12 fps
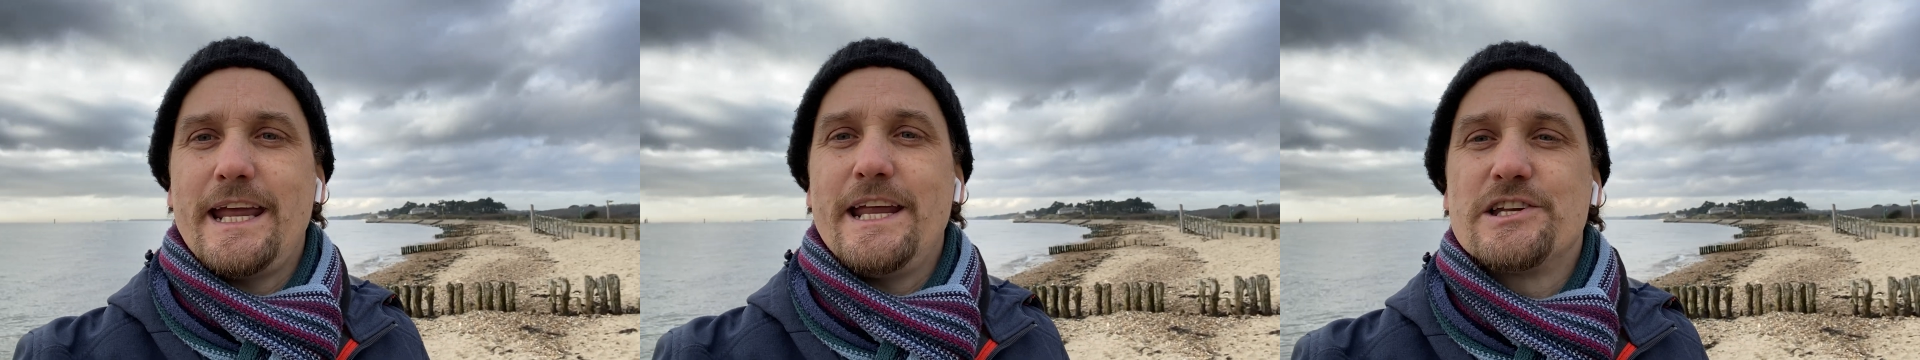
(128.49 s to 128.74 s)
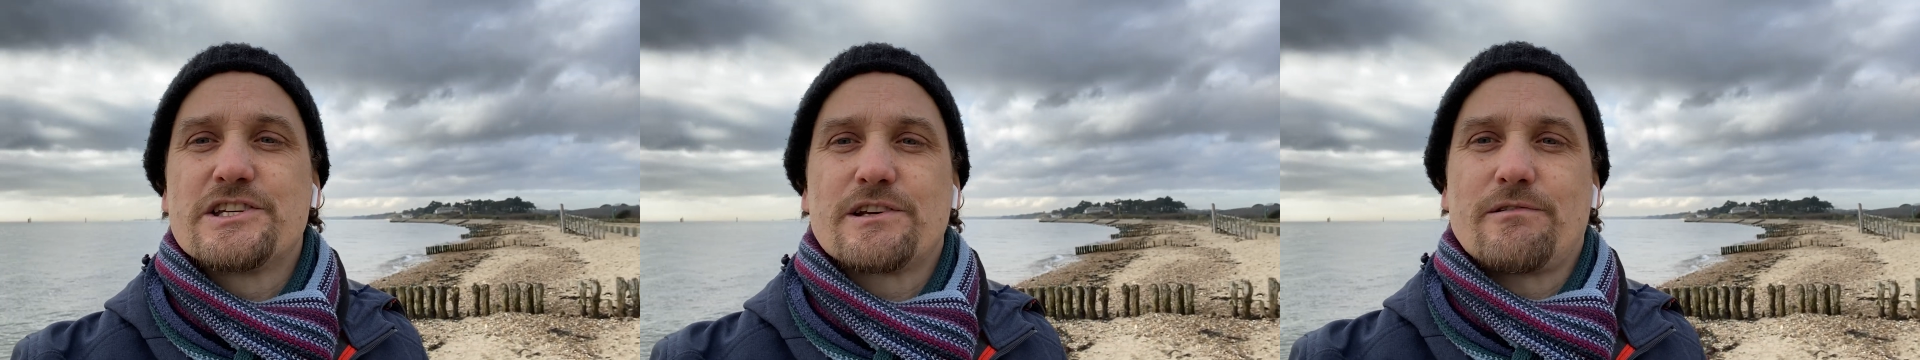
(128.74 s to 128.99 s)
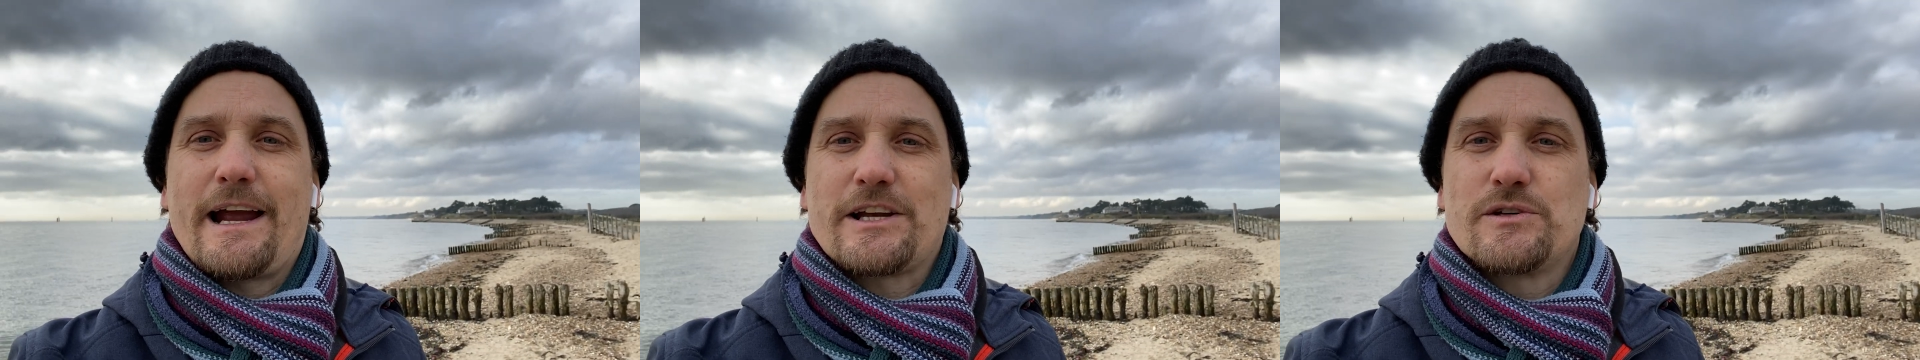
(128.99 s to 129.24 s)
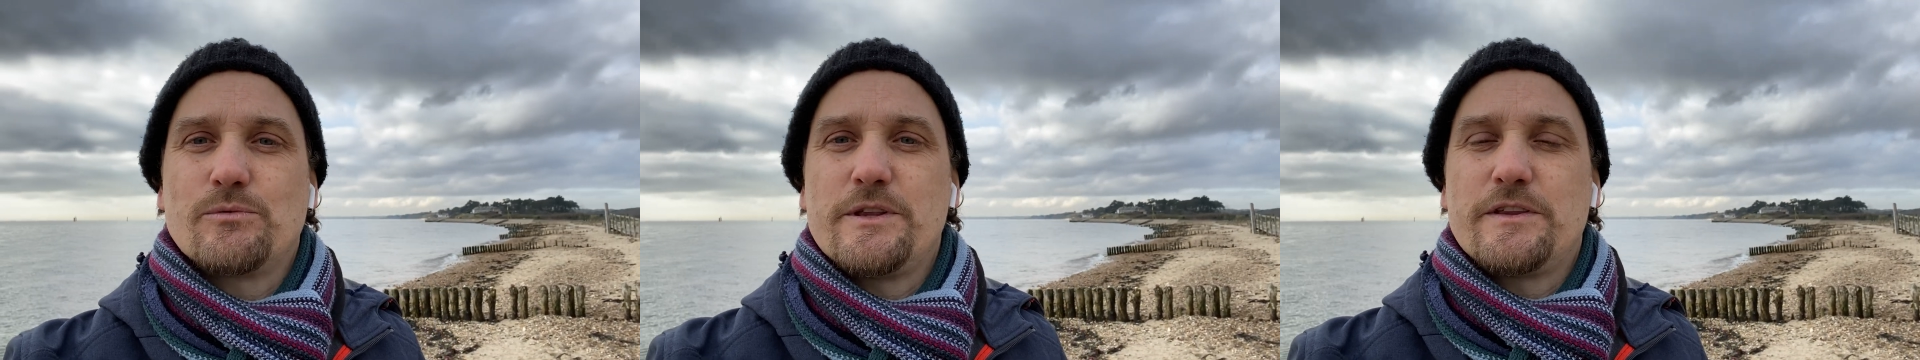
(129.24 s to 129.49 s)

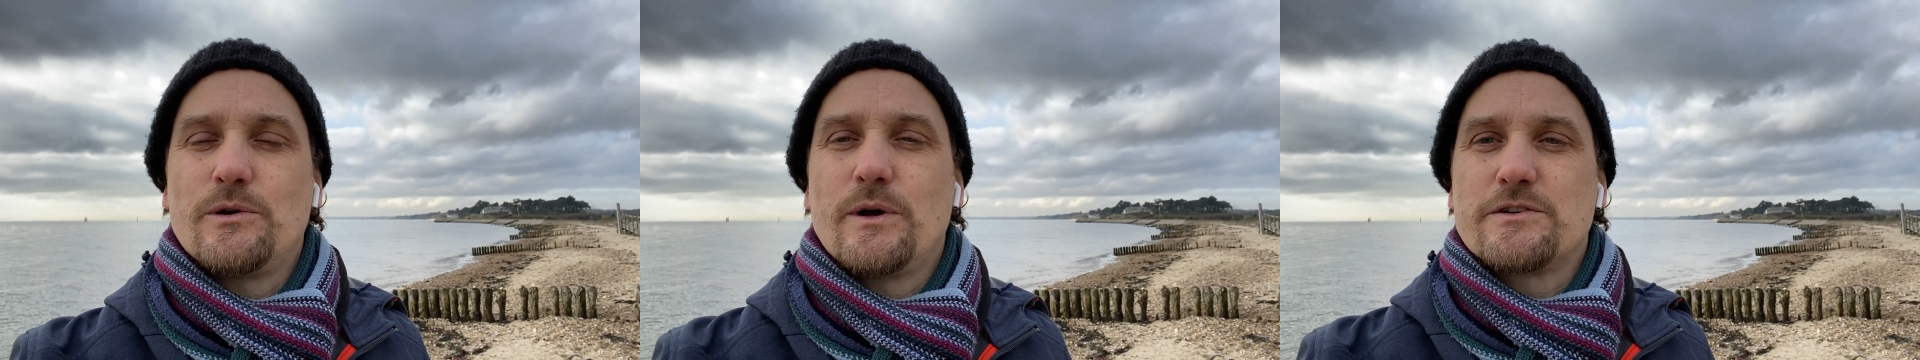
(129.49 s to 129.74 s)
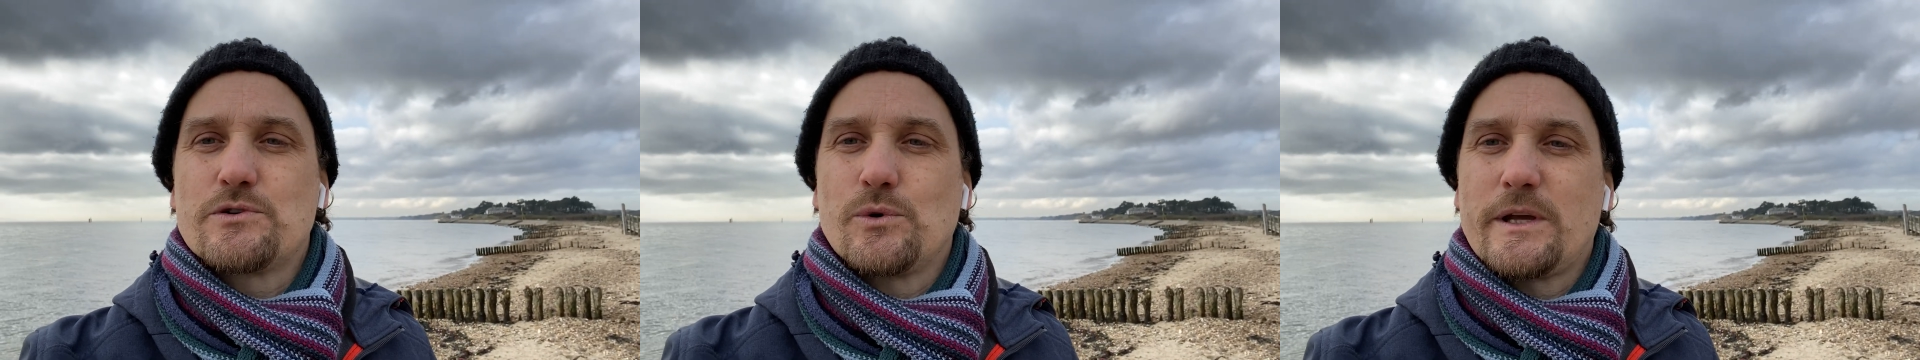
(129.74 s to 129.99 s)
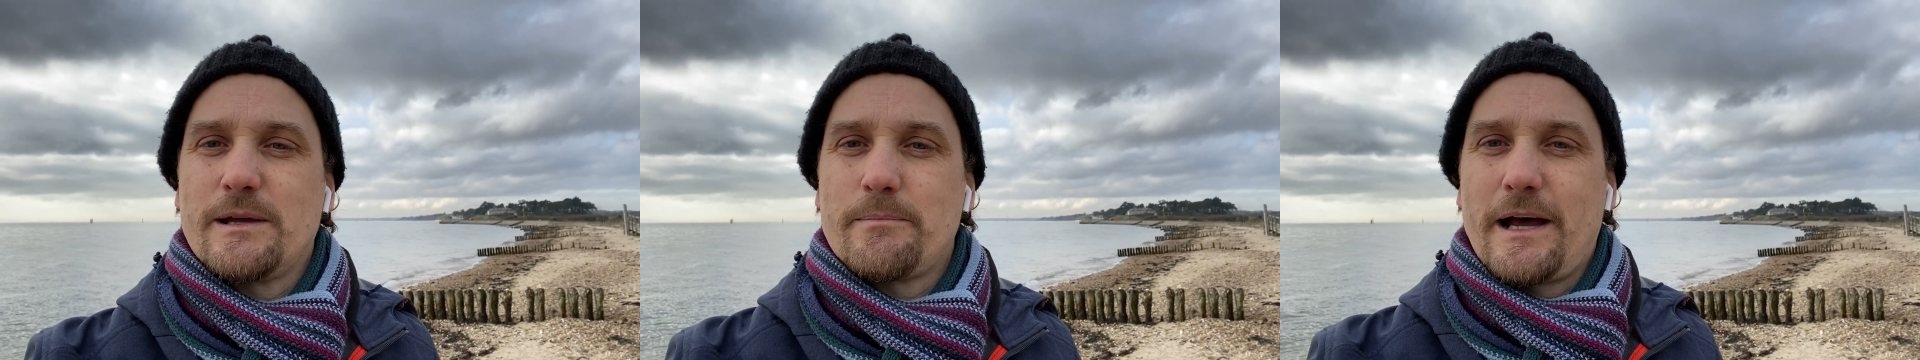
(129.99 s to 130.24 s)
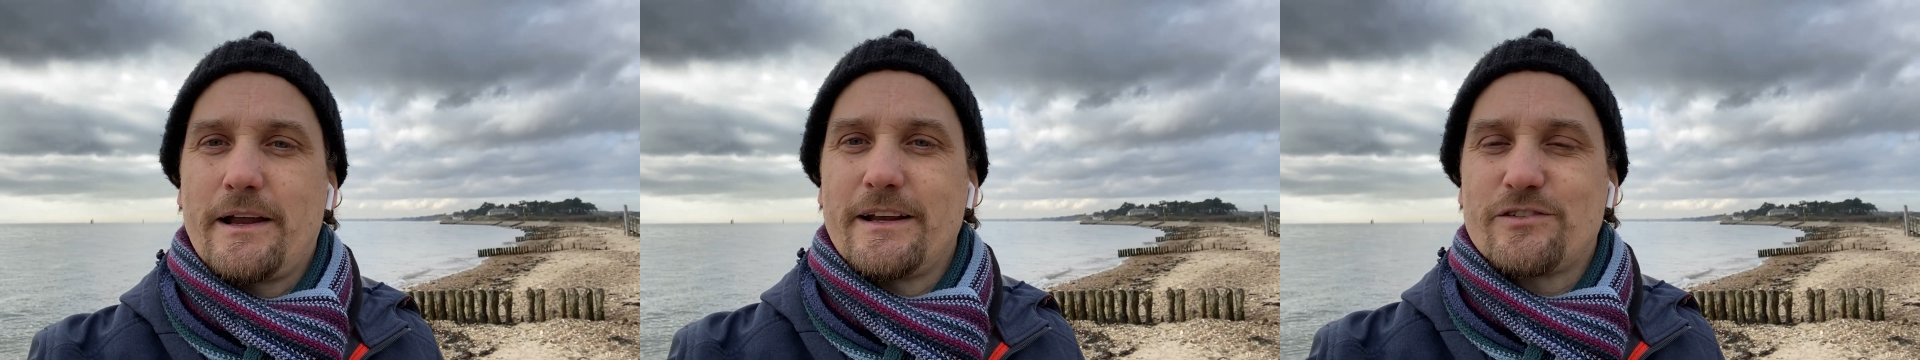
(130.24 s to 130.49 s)
interacting with you and talking
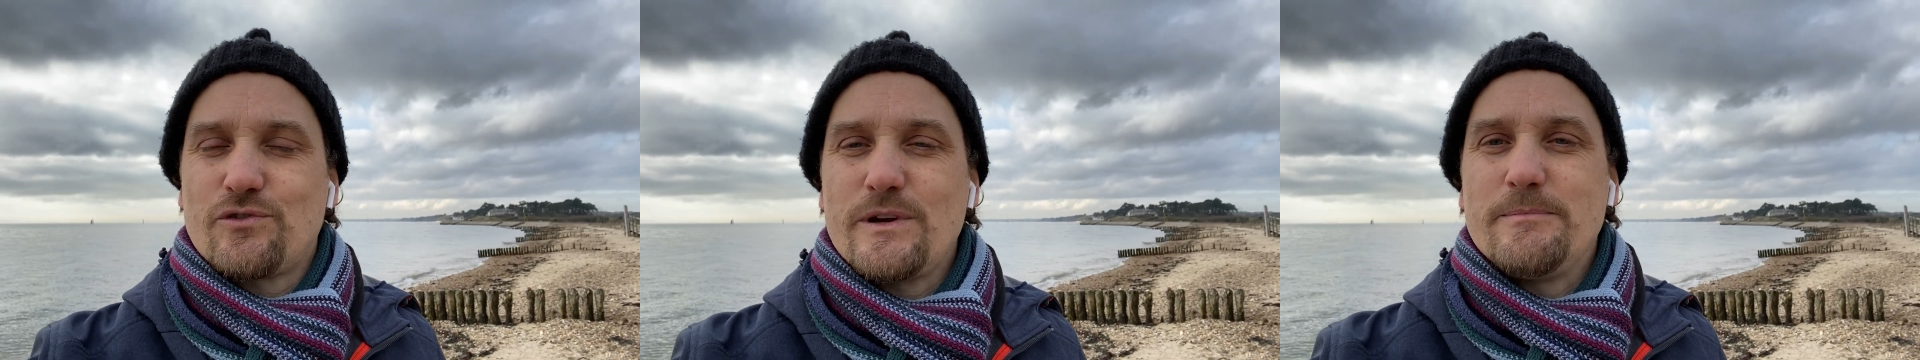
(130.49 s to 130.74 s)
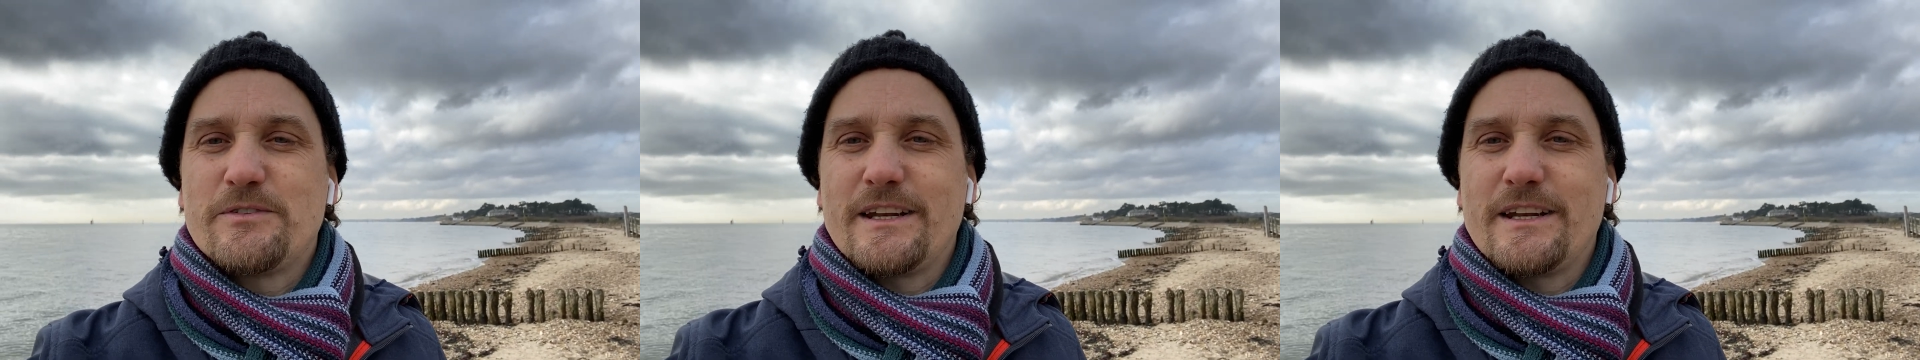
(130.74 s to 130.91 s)
about extreme